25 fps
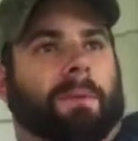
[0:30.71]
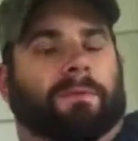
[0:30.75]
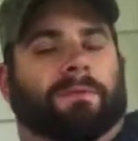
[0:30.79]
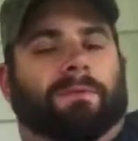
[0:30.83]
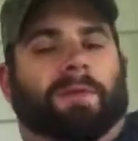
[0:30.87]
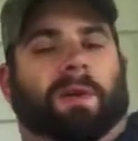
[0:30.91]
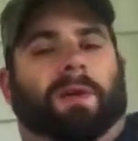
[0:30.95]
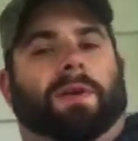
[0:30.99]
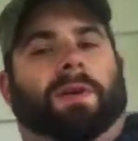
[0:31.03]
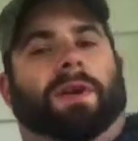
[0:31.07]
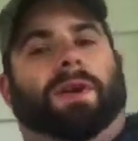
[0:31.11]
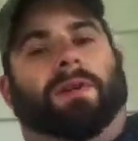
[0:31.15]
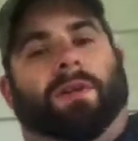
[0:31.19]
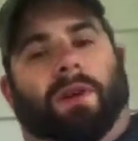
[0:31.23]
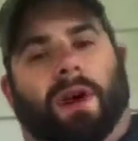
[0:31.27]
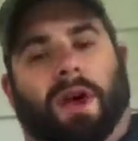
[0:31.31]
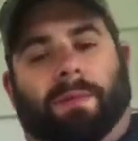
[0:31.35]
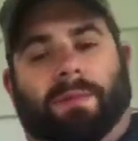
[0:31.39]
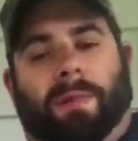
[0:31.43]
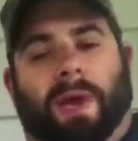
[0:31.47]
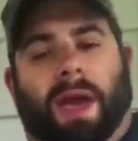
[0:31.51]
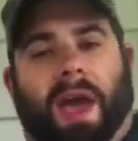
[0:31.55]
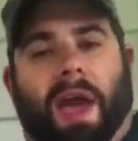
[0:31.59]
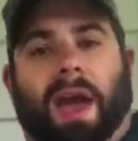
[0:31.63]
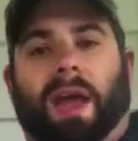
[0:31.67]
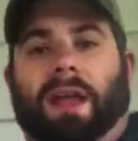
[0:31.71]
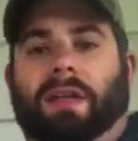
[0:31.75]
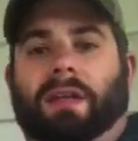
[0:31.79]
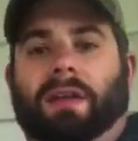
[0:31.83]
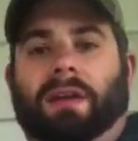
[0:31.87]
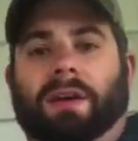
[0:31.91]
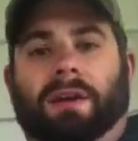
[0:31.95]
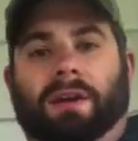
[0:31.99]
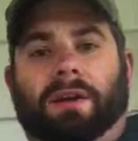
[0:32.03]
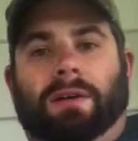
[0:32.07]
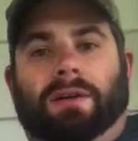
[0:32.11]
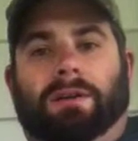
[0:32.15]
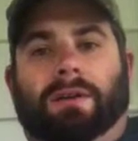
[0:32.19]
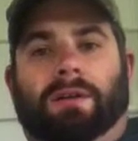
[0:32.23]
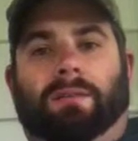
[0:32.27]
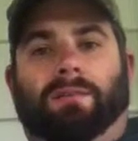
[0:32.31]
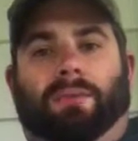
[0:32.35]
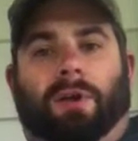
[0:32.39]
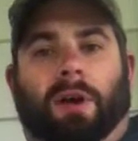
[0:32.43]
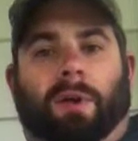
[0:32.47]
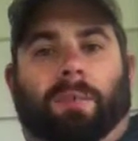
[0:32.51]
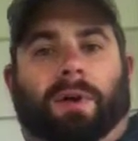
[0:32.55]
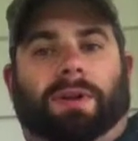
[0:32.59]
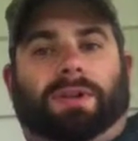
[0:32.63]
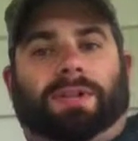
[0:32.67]
Very gray man. You can
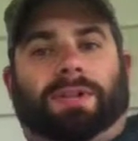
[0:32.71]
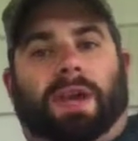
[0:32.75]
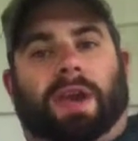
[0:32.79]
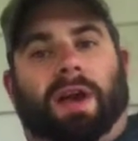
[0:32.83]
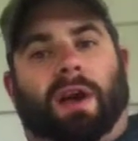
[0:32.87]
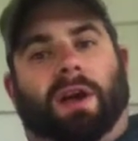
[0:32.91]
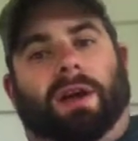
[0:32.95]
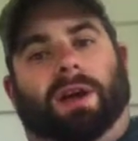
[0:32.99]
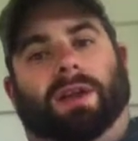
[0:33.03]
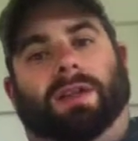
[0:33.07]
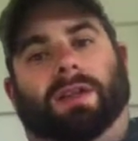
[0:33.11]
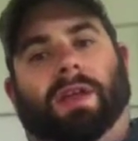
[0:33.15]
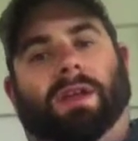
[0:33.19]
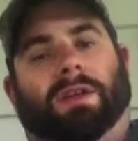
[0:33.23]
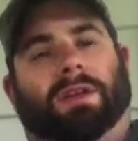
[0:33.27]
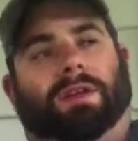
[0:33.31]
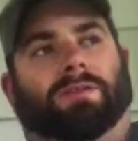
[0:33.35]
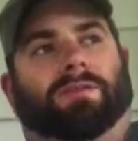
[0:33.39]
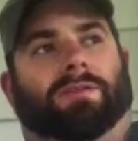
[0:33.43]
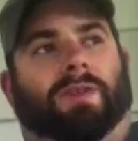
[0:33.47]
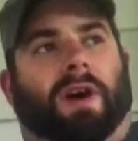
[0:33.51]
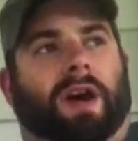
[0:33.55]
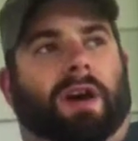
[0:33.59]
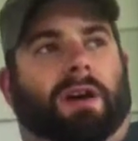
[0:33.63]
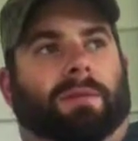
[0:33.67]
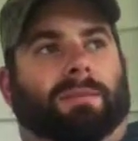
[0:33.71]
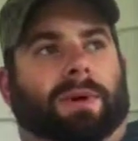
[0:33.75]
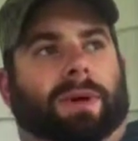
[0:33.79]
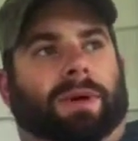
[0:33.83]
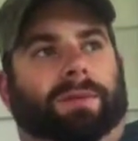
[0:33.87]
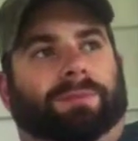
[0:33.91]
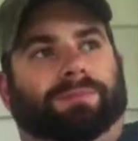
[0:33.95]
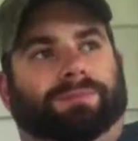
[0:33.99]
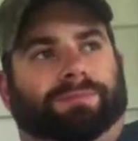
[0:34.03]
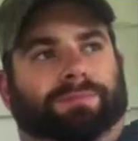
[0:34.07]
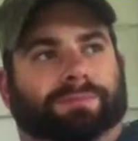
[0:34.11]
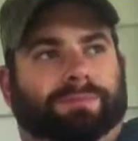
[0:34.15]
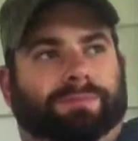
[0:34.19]
pretty much carry it in any environment